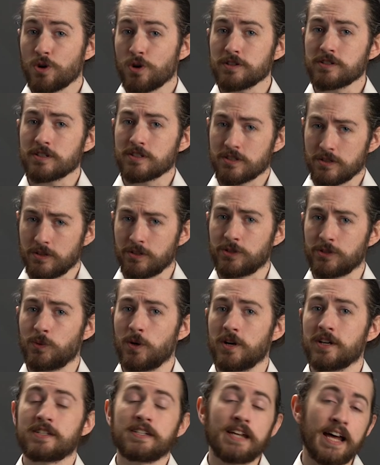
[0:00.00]
trust
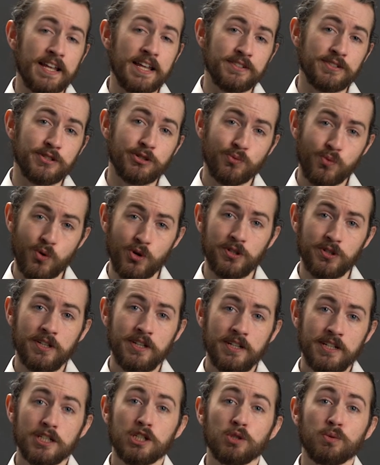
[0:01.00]
SolidWorks and SWOOD
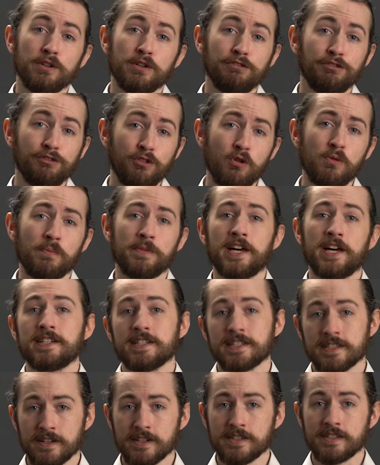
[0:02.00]
to inform their
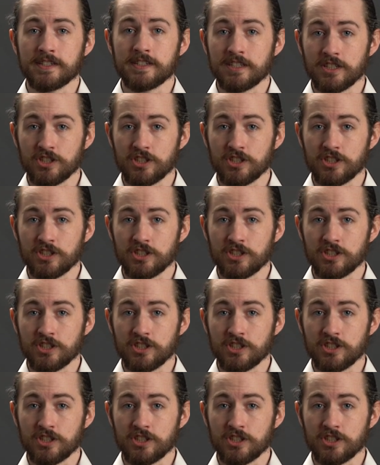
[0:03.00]
design